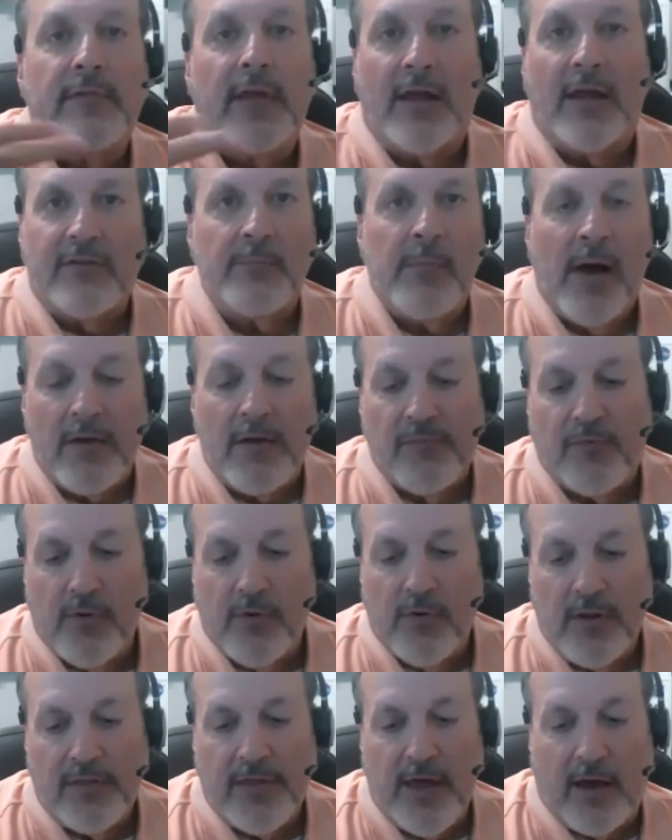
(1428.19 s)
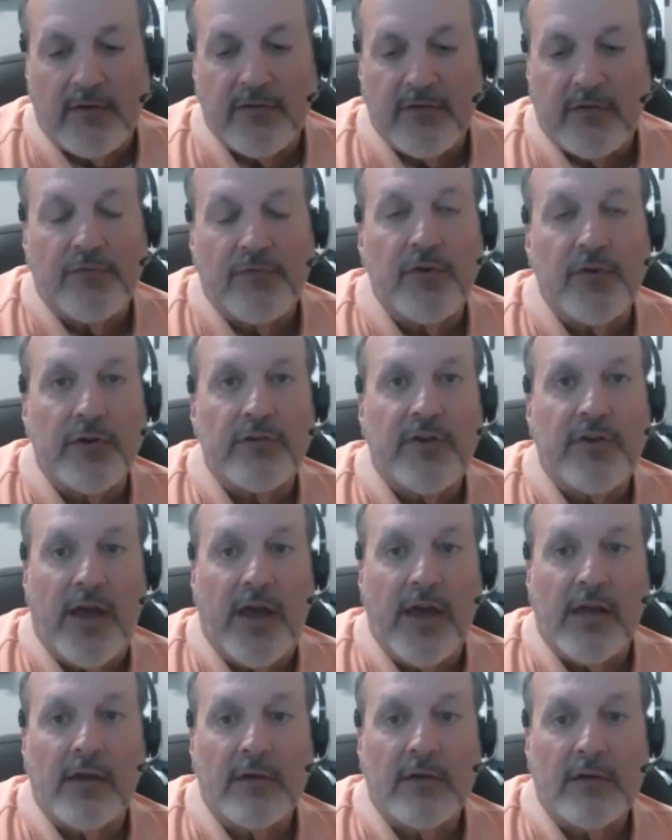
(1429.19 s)
That's my 40,000 foot
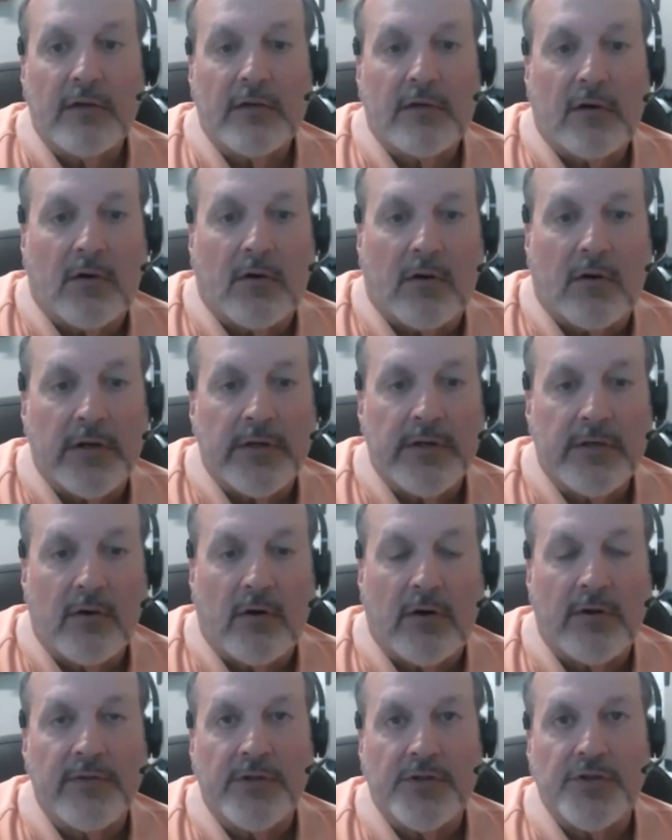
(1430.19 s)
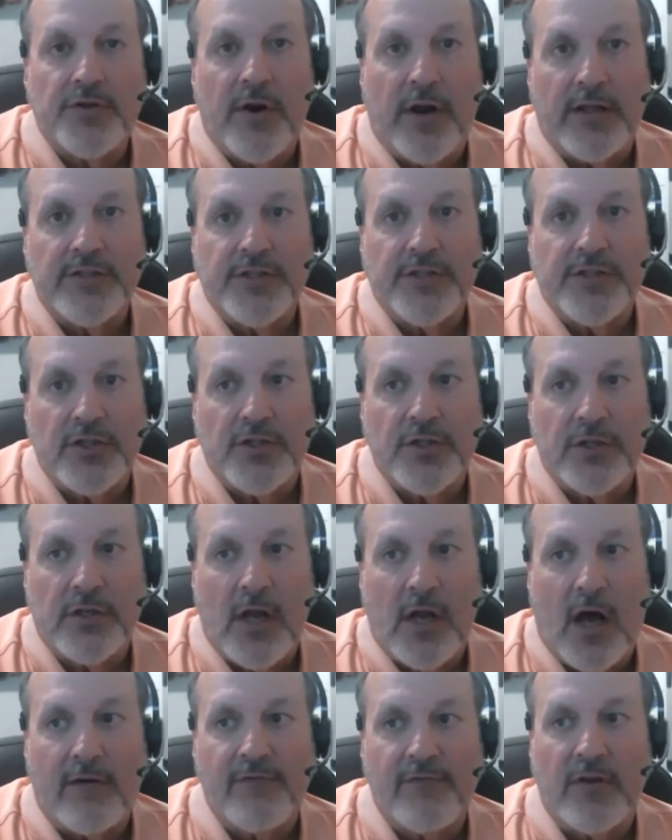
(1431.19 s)
take on the transition.
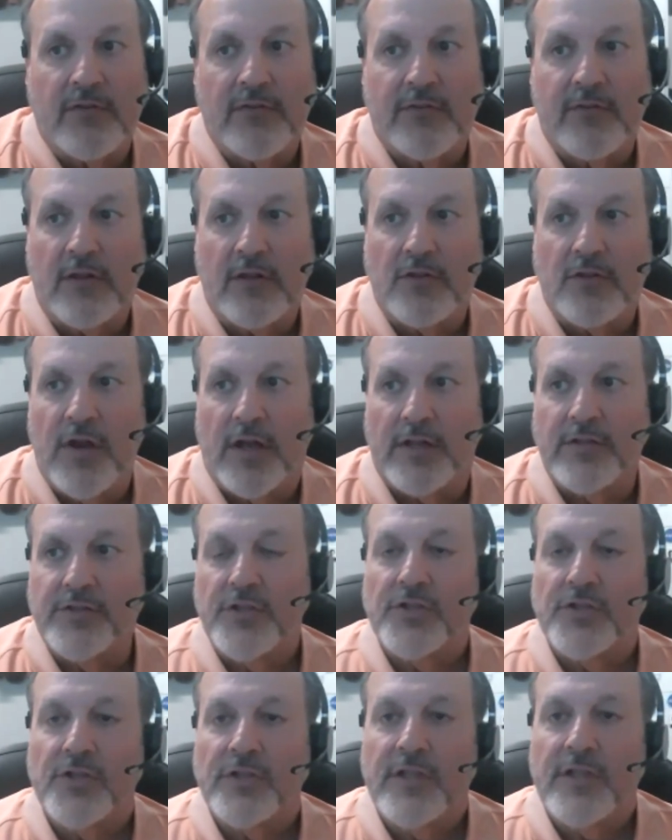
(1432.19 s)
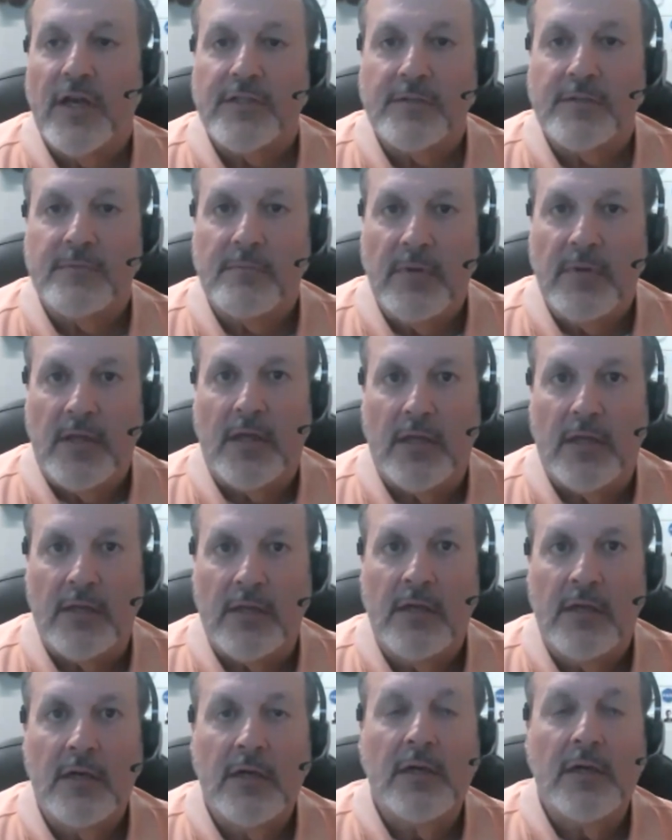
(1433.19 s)
Obviously, transition doesn't
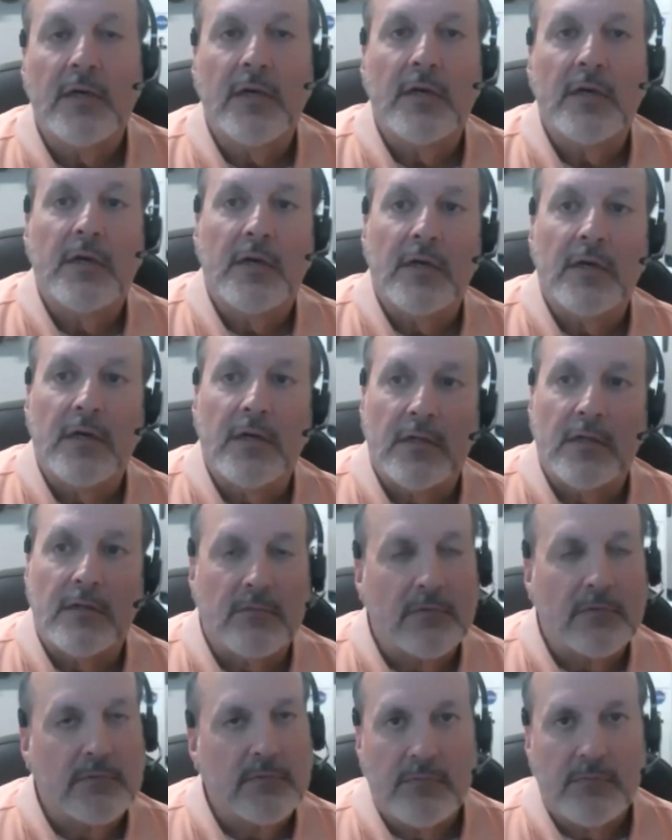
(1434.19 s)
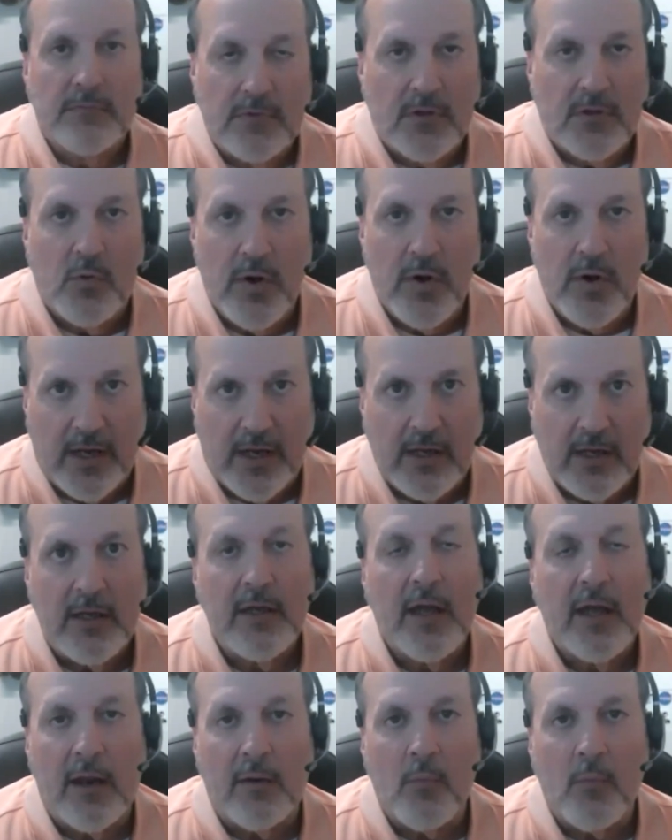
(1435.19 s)
mean quitting
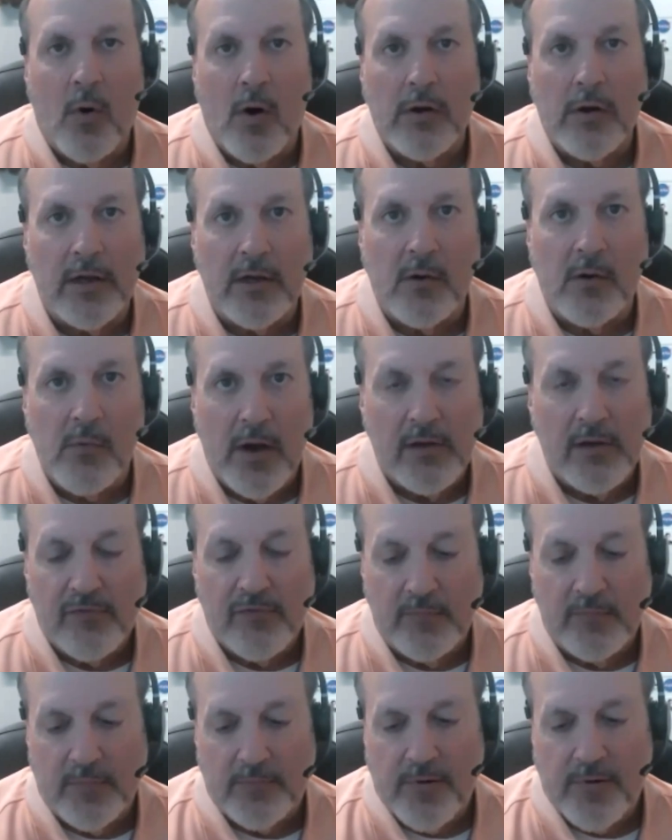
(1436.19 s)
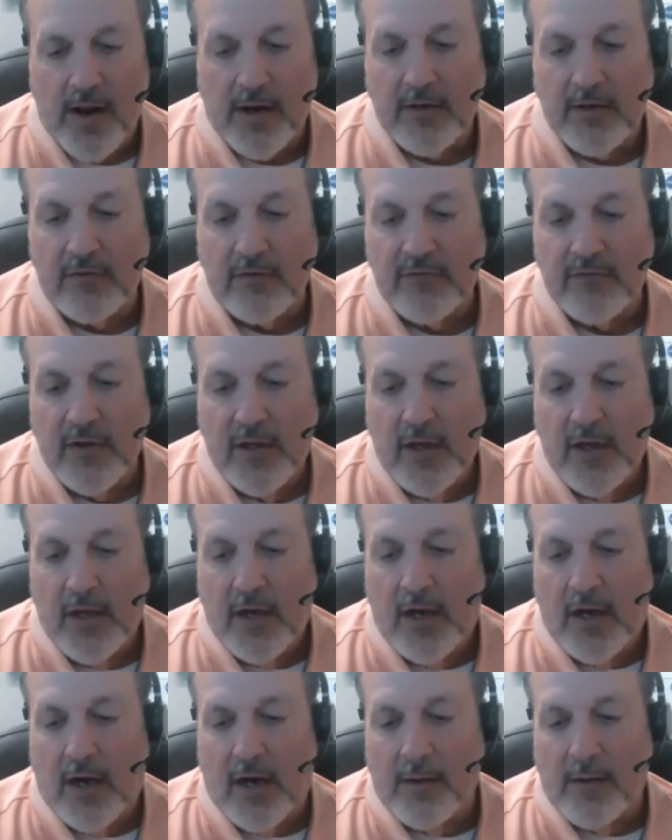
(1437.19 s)
and walking away from the practice.
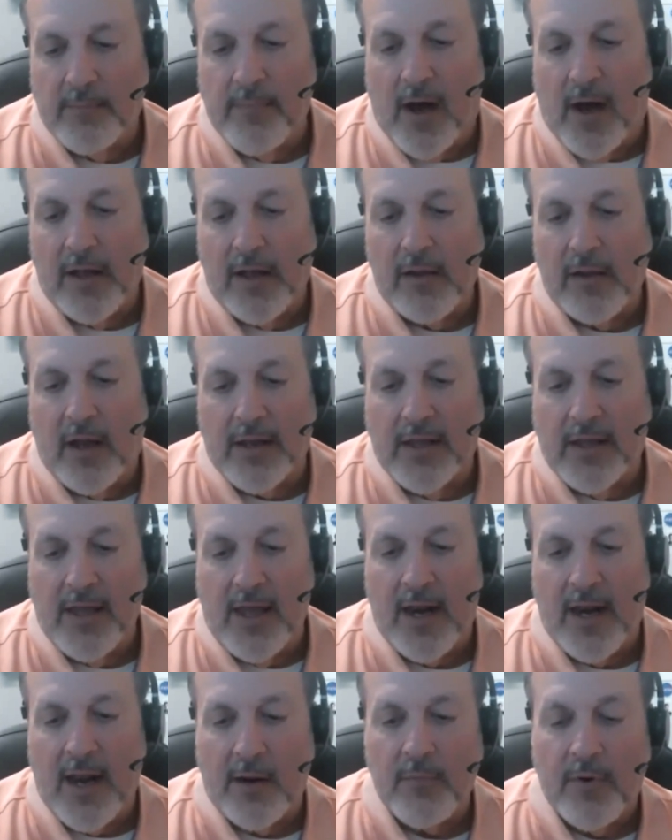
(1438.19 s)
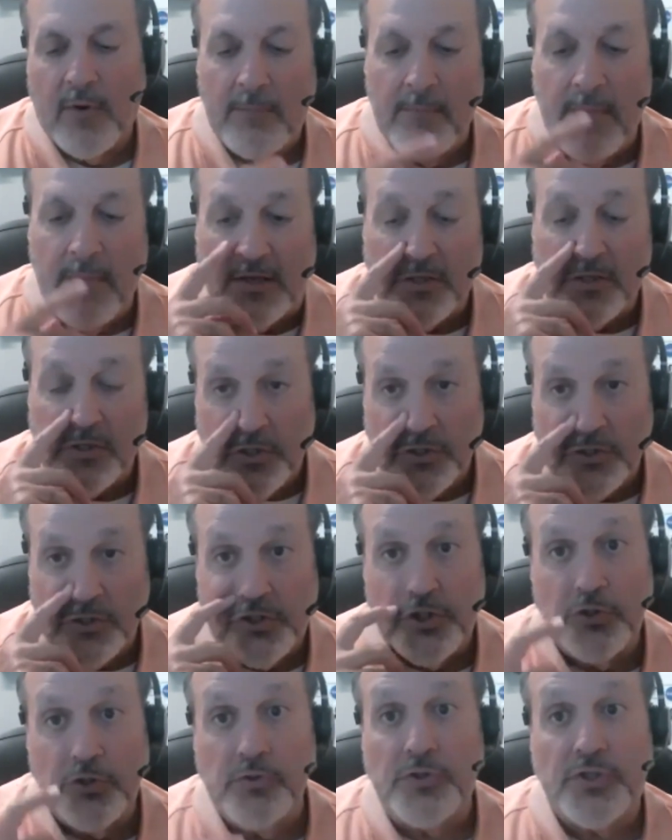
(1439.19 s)
I want to mention there's
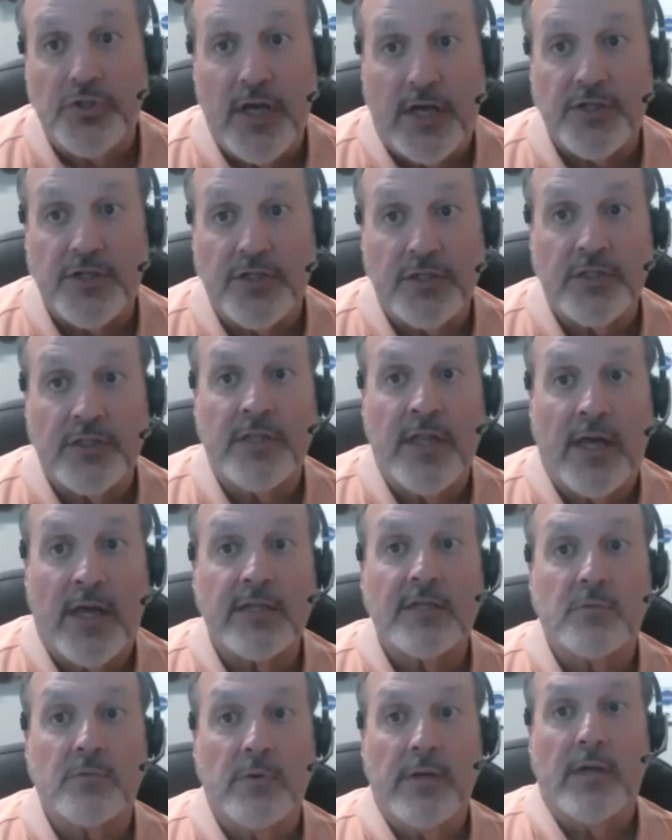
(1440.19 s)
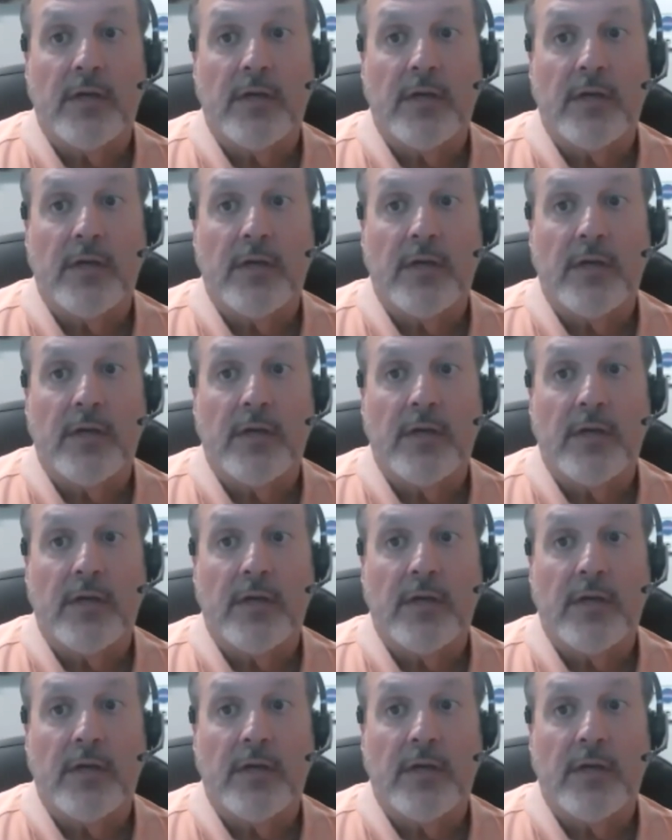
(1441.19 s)
two sessions next